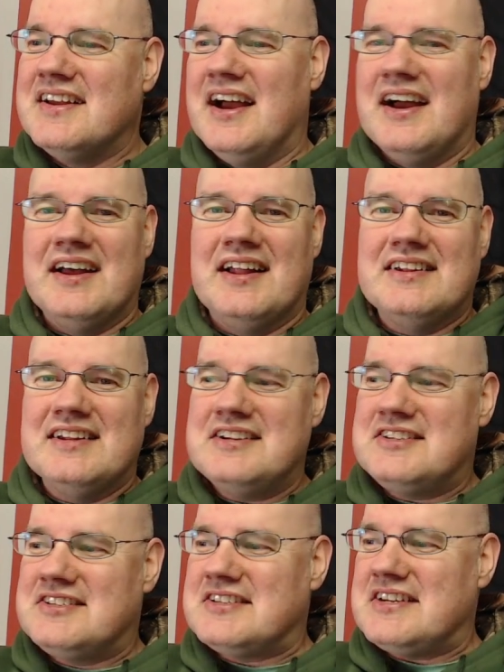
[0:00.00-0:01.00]

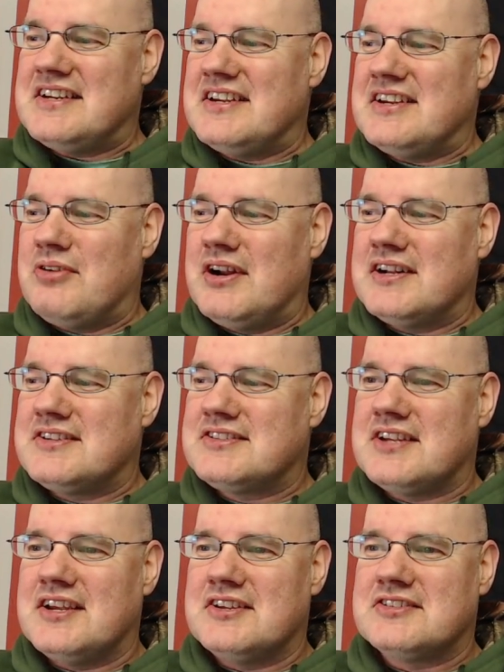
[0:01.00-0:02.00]
Let's see what it
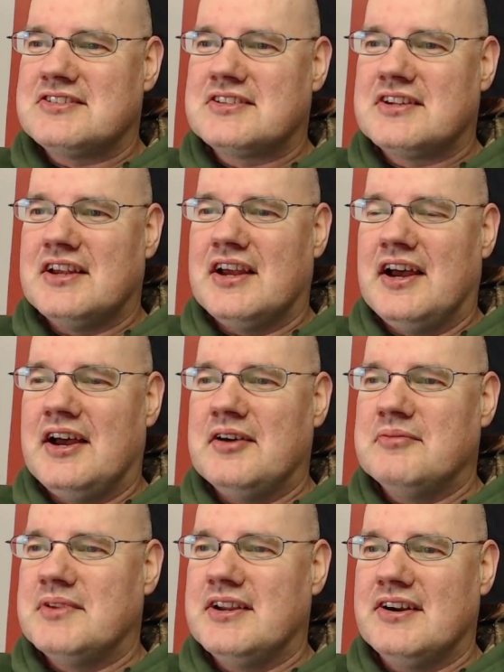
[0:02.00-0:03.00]
says
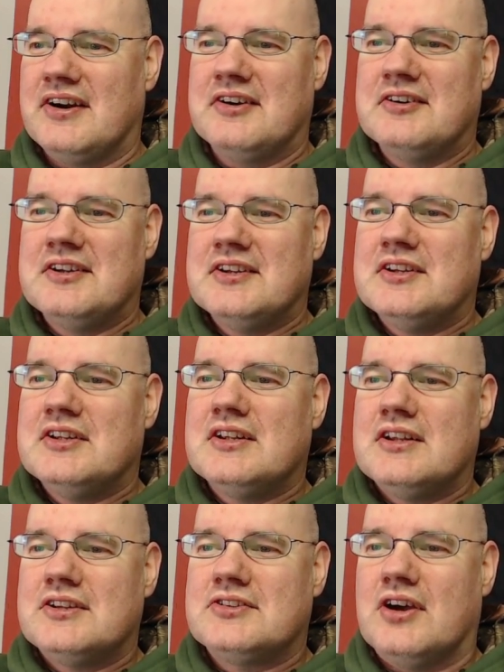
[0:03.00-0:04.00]
here.
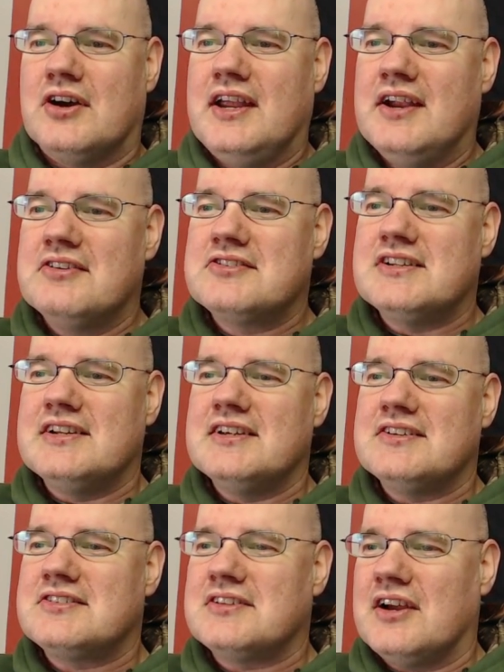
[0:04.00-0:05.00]
So here's a
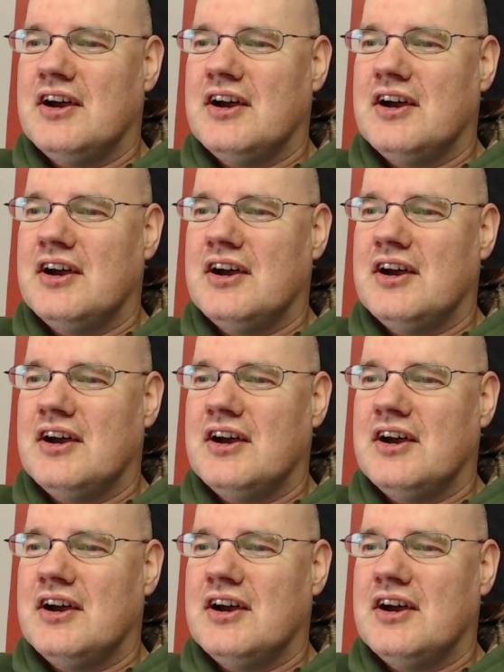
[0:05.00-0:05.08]
list